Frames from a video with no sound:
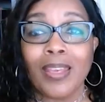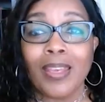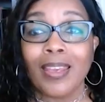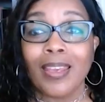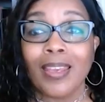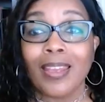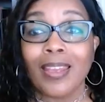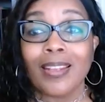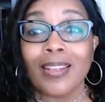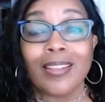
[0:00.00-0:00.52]

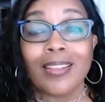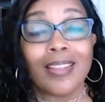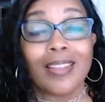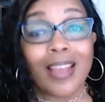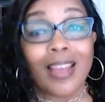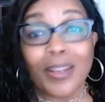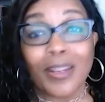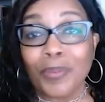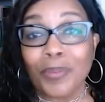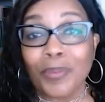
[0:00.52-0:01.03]
and a
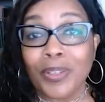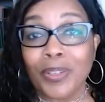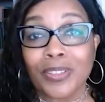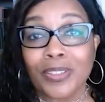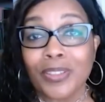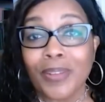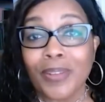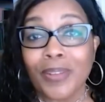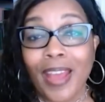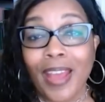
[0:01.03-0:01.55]
lot of workers
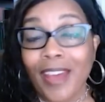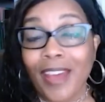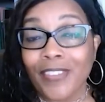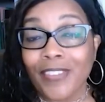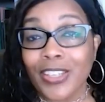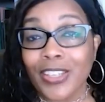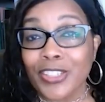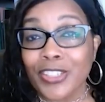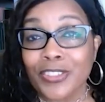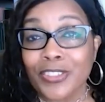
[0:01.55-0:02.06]
don't have
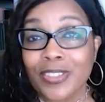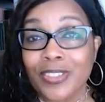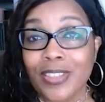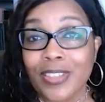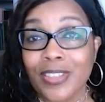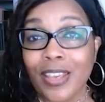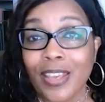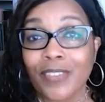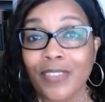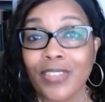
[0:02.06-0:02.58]
extra
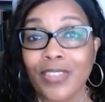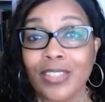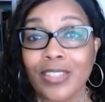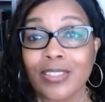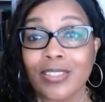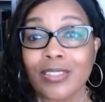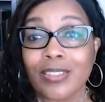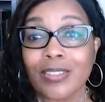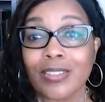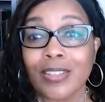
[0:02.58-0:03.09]

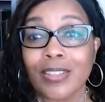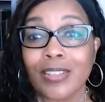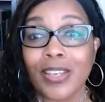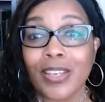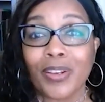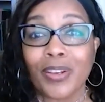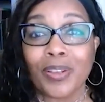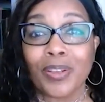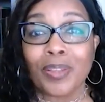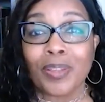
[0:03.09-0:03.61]
savings to
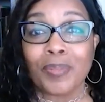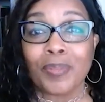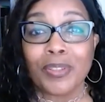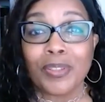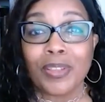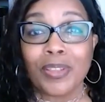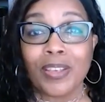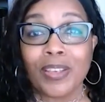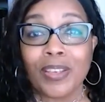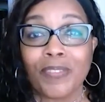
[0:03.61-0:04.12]
carry them until
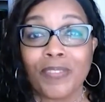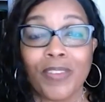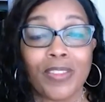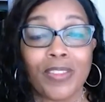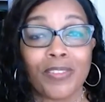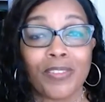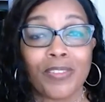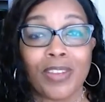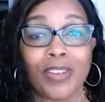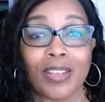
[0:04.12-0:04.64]
they can find
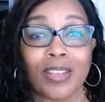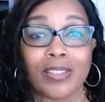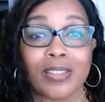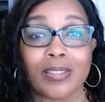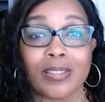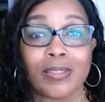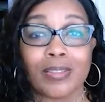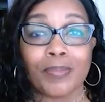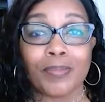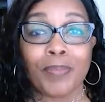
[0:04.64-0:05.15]
their
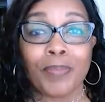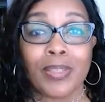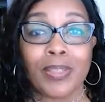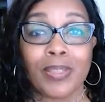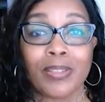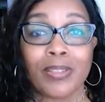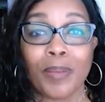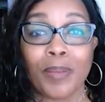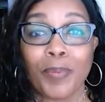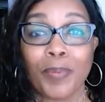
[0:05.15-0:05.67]
next best
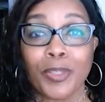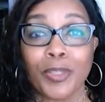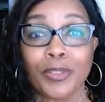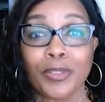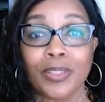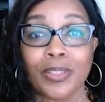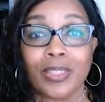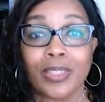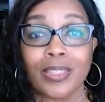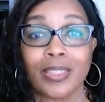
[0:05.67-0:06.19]

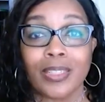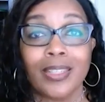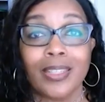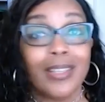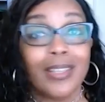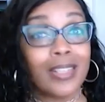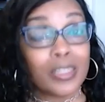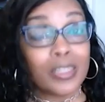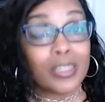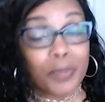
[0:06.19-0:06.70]
opportunity,
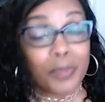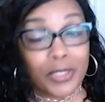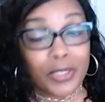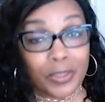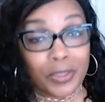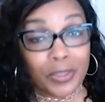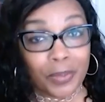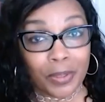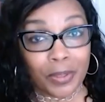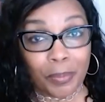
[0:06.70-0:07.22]
especially
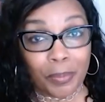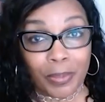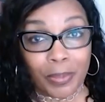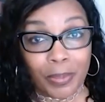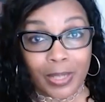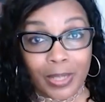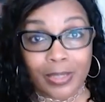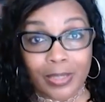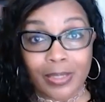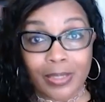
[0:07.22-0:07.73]
when they're
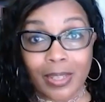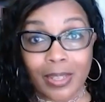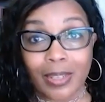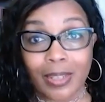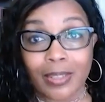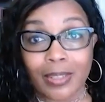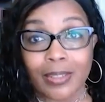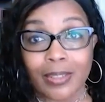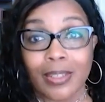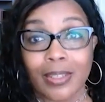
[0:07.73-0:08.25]

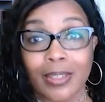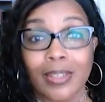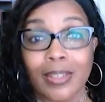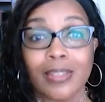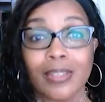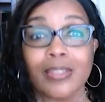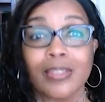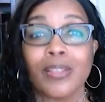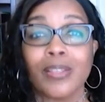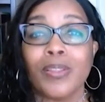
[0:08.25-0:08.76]
blindsided.
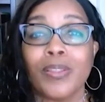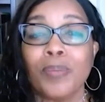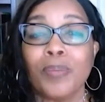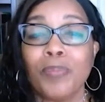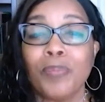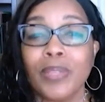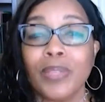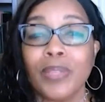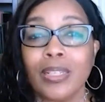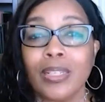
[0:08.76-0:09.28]
So the
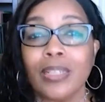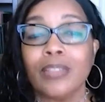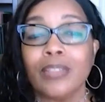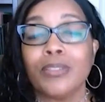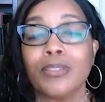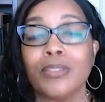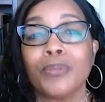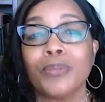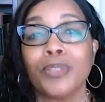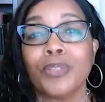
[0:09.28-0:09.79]
ability
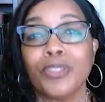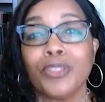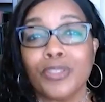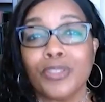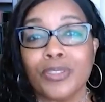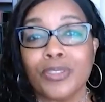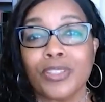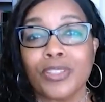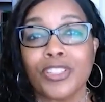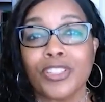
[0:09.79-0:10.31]
to
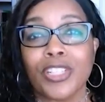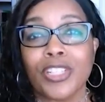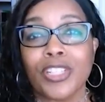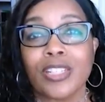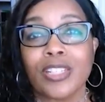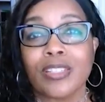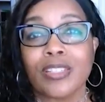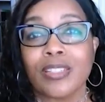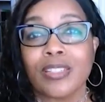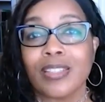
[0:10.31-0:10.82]
reduce the
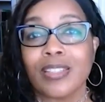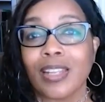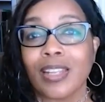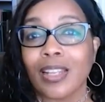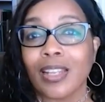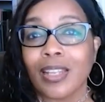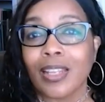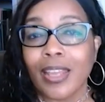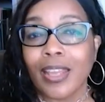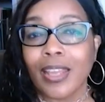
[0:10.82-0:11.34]
chances that a
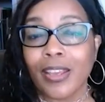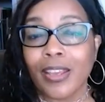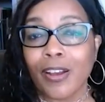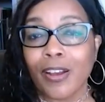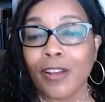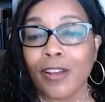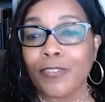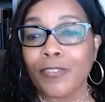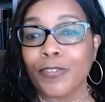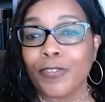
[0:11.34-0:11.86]

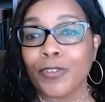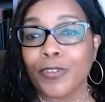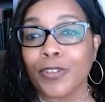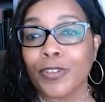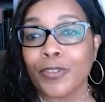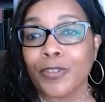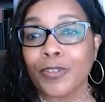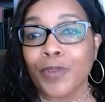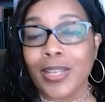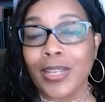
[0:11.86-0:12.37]
layoff
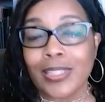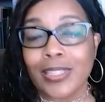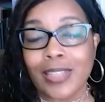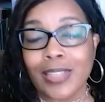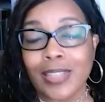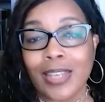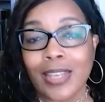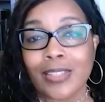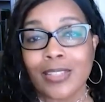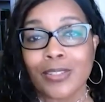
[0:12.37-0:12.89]
or right
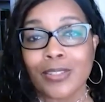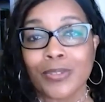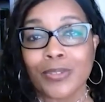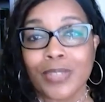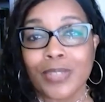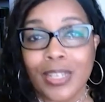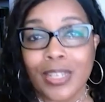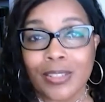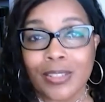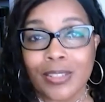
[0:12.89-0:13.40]
sizing or
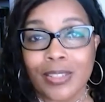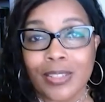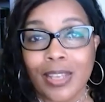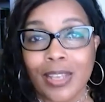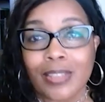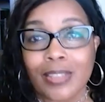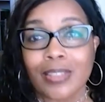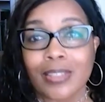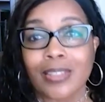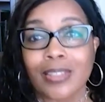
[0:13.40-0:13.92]

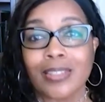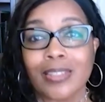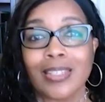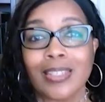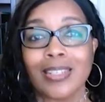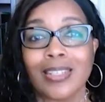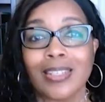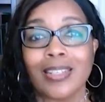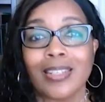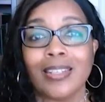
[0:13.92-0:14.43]
downsizing is
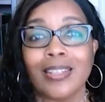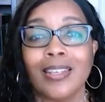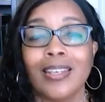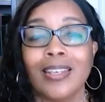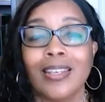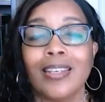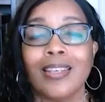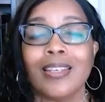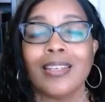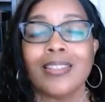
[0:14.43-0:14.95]
needed
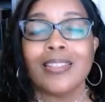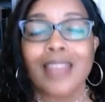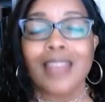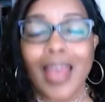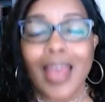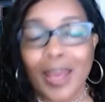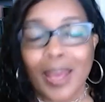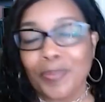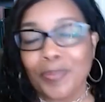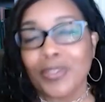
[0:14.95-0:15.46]
is
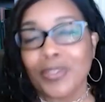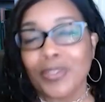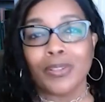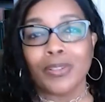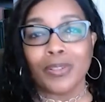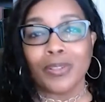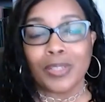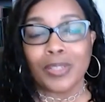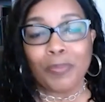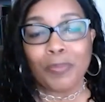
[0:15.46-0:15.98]

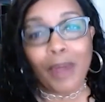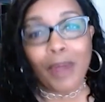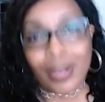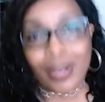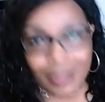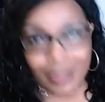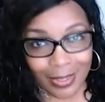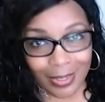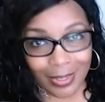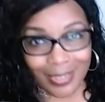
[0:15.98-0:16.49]
absolutely
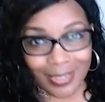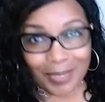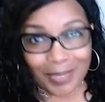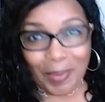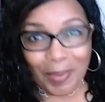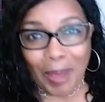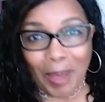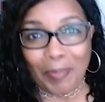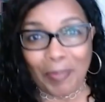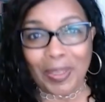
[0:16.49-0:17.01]
priceless, in
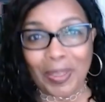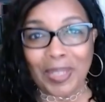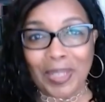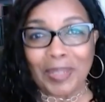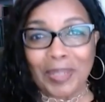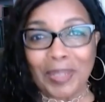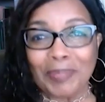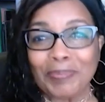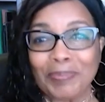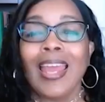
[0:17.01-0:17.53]
my
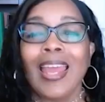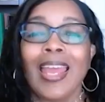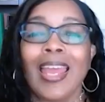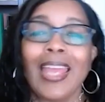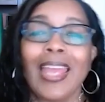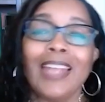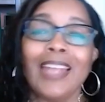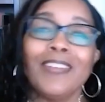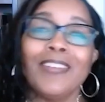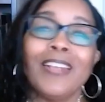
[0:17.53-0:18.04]
opinion.
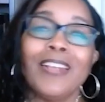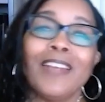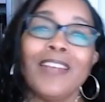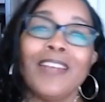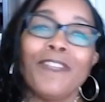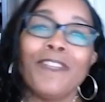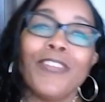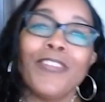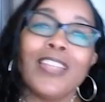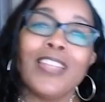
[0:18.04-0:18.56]
And
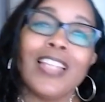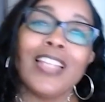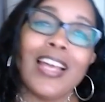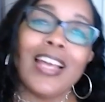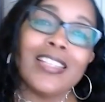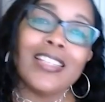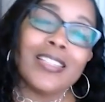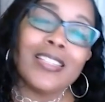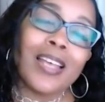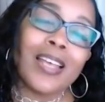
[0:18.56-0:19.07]
But the
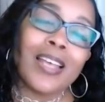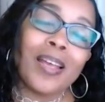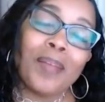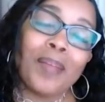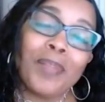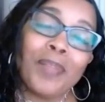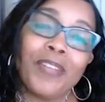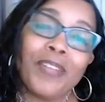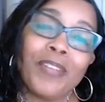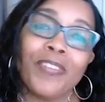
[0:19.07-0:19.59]
last
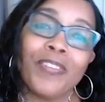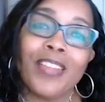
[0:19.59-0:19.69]
benefit that